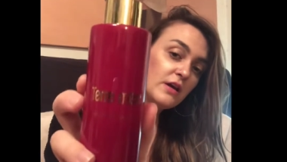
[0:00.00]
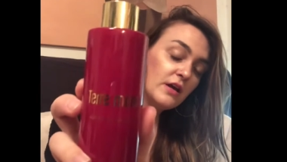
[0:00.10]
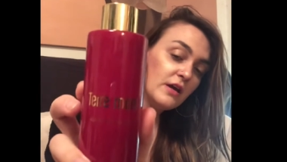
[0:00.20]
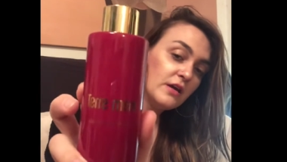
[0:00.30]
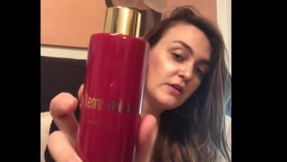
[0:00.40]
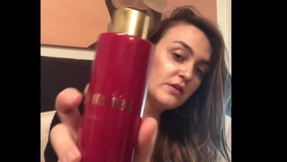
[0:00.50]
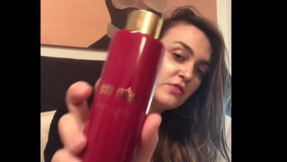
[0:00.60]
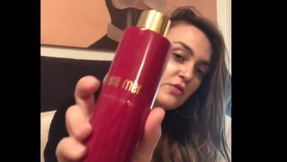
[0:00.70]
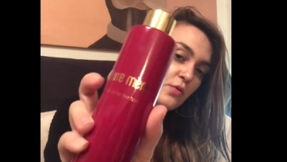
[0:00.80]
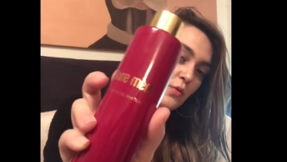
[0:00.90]
and it's
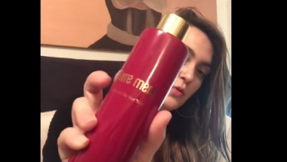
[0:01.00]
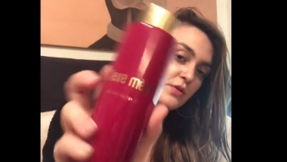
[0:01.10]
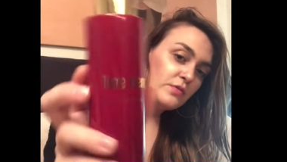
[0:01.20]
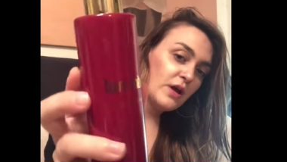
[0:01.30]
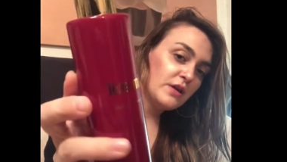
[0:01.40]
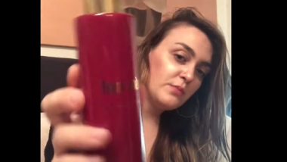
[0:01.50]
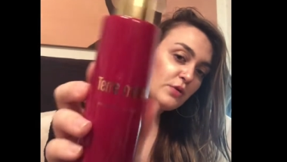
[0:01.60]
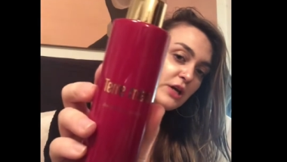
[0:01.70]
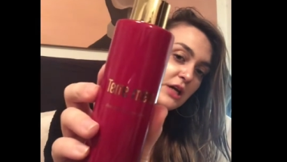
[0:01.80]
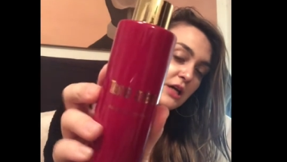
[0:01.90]
gold and red and
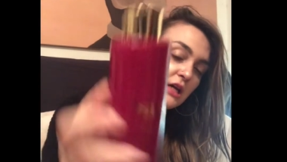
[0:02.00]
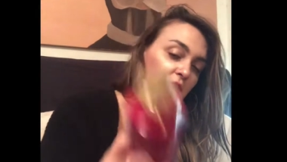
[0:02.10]
pretty.